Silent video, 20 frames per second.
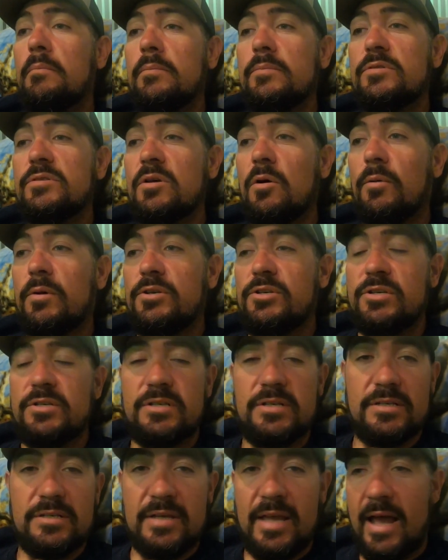So it
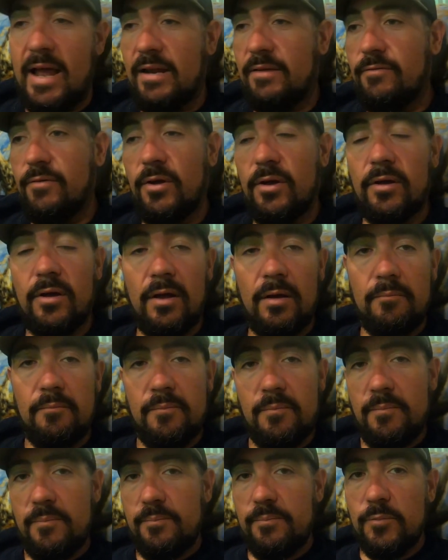just is kind of a
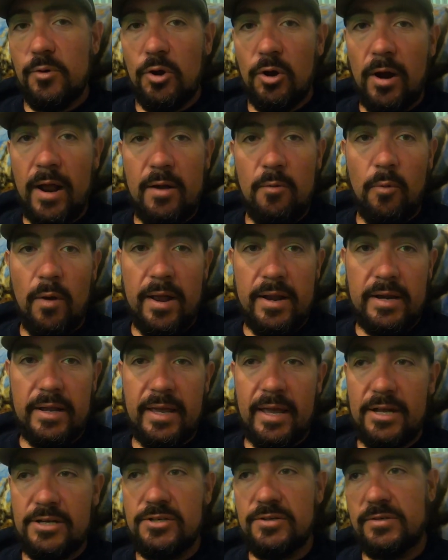great way to
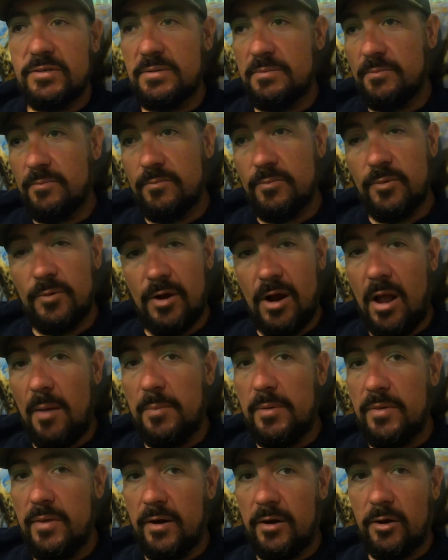catch some
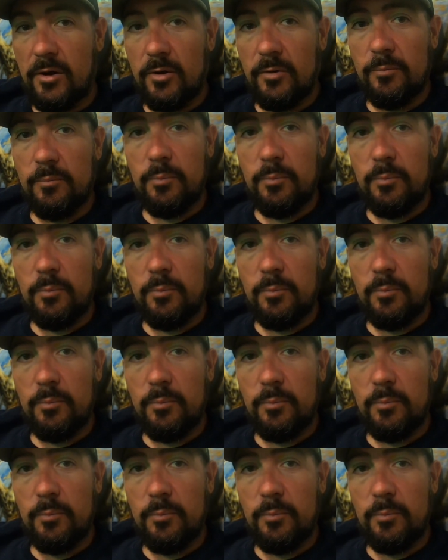crappie that are